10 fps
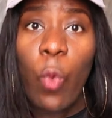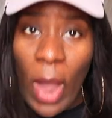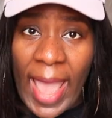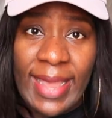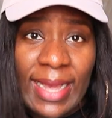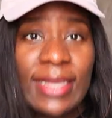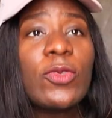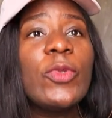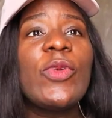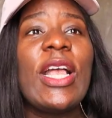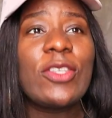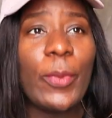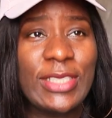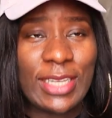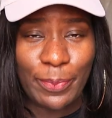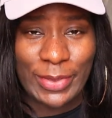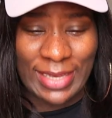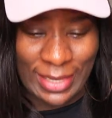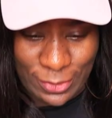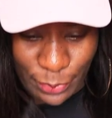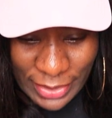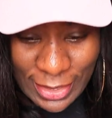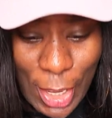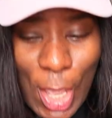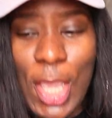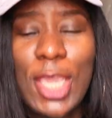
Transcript: Why? Can somebody please explain?